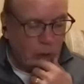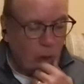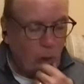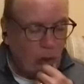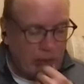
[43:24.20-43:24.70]

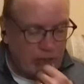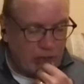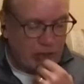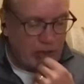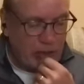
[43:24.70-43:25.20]
Or, as the
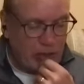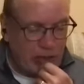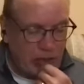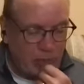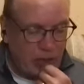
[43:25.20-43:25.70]
third
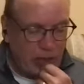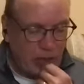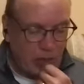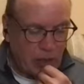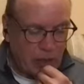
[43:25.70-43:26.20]
Zen
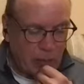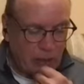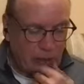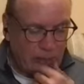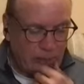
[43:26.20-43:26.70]
patriarch put
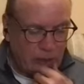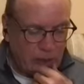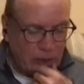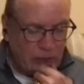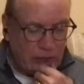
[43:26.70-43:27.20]
it,
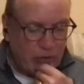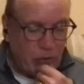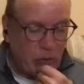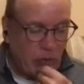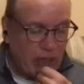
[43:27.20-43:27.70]
if
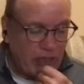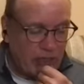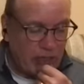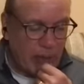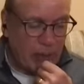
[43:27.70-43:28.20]
you try to
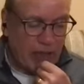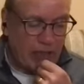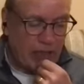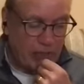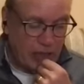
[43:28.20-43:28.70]
stop
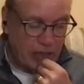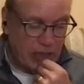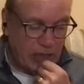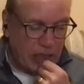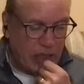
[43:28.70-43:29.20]
activity
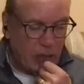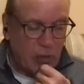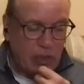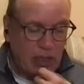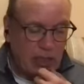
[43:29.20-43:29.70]
to
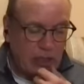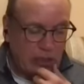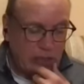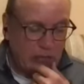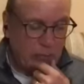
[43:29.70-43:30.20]

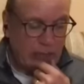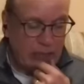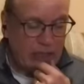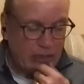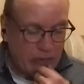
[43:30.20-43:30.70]
achieve
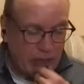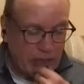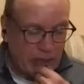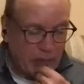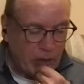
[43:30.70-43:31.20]

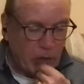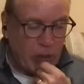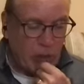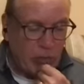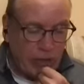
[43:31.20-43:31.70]
passivity,
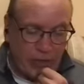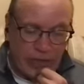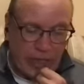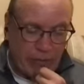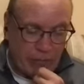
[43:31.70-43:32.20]
your
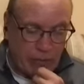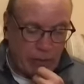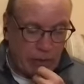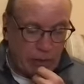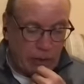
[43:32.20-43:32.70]
very
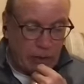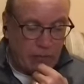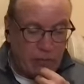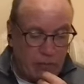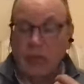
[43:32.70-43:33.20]
effort
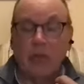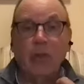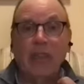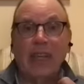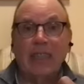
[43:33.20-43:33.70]
fills you
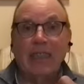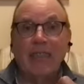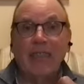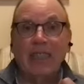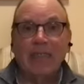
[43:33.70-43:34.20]
with
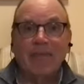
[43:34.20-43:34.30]
activity.